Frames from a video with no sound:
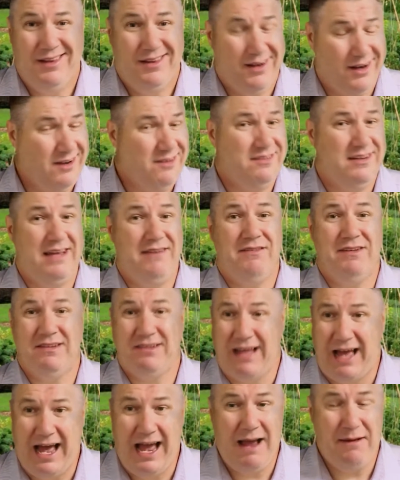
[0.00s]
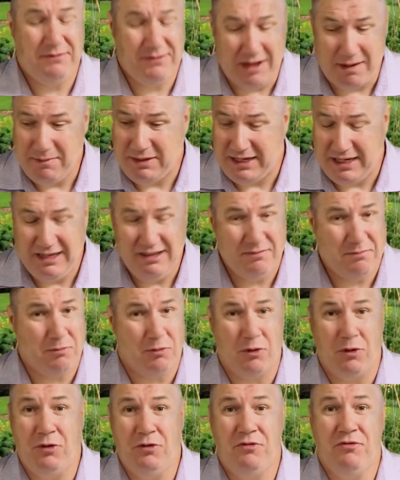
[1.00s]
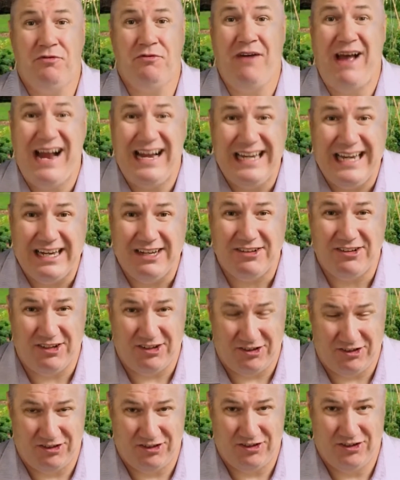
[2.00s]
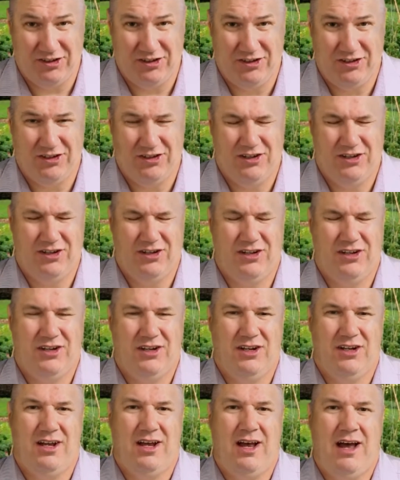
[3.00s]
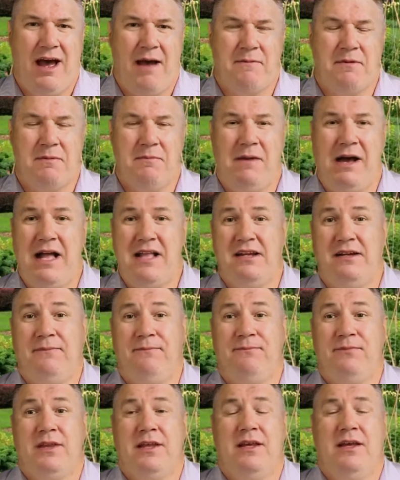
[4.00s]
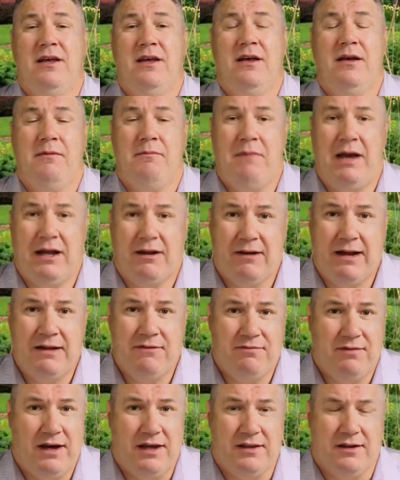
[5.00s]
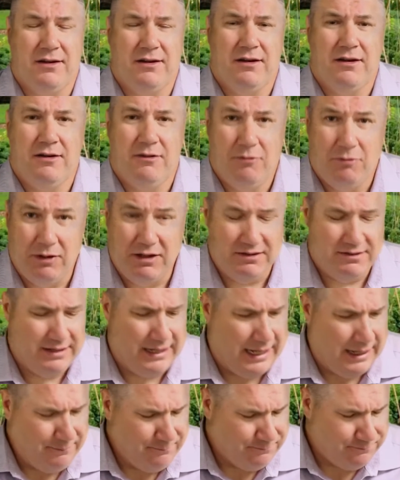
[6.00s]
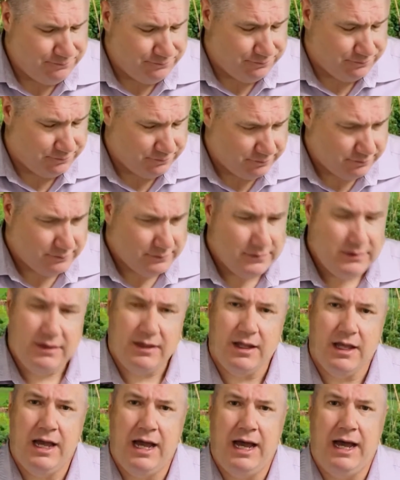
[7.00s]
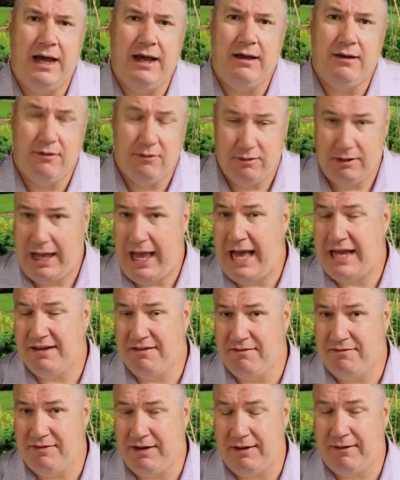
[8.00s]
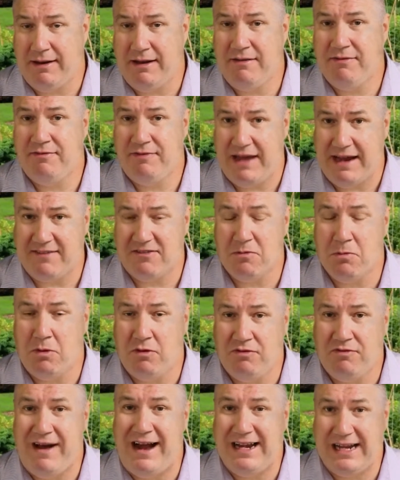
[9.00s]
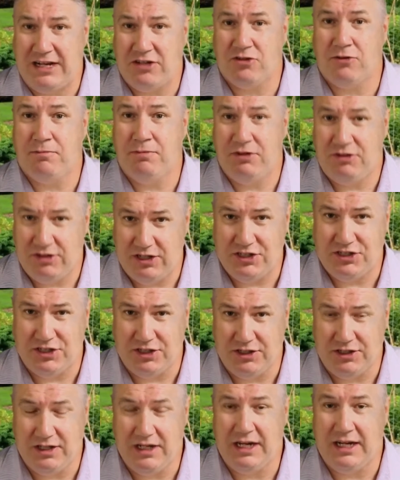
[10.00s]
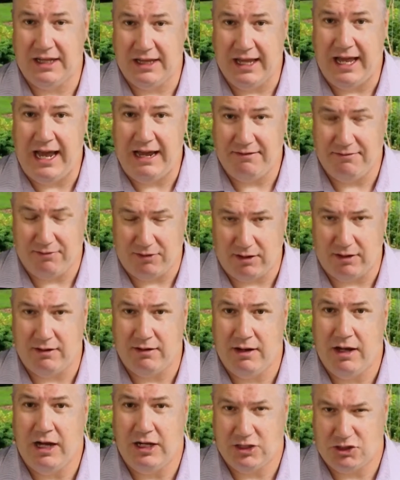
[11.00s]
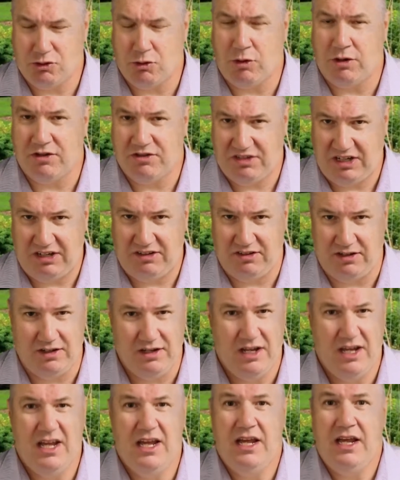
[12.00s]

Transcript: There is even times, I mean, he's pruned finances. I'm reminded, my grandfather one time had a very favorable financial position in life for a short season.